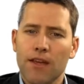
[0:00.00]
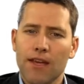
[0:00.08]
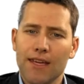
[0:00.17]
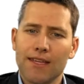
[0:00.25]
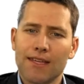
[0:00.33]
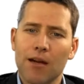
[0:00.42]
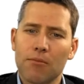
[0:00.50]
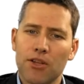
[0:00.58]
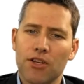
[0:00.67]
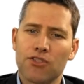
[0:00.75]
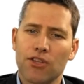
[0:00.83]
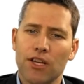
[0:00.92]
income
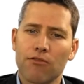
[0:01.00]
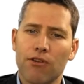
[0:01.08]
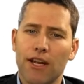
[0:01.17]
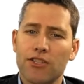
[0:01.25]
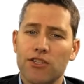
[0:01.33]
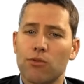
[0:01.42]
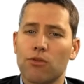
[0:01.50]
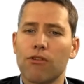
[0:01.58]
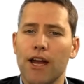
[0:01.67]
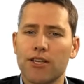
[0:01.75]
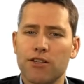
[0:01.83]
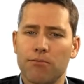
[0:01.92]
that it generates to a
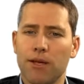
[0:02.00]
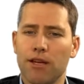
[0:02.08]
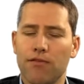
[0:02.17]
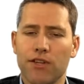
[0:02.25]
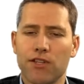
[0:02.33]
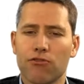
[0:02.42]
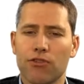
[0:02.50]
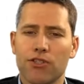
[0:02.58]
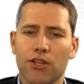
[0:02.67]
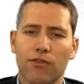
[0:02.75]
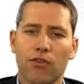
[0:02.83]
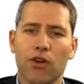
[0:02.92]
range of beneficiaries.
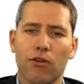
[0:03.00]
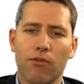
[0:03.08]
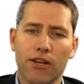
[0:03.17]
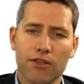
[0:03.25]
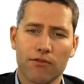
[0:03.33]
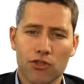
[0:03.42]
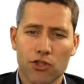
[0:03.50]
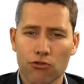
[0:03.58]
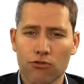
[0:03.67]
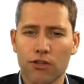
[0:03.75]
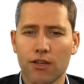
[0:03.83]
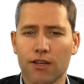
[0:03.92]
So if you've got a range of
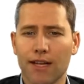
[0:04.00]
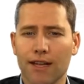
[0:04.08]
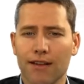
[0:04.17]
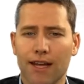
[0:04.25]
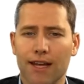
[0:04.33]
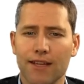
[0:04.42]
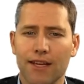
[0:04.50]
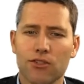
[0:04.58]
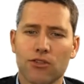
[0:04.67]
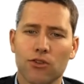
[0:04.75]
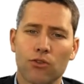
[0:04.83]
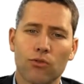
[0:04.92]
children, you can allocate that
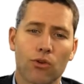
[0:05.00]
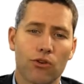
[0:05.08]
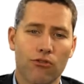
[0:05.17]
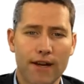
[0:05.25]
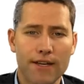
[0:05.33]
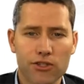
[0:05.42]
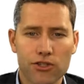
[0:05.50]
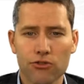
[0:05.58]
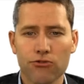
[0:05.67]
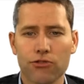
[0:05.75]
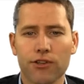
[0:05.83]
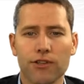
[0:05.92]
to, or
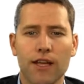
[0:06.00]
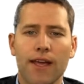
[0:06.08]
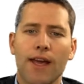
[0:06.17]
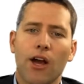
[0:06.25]
grandchildren.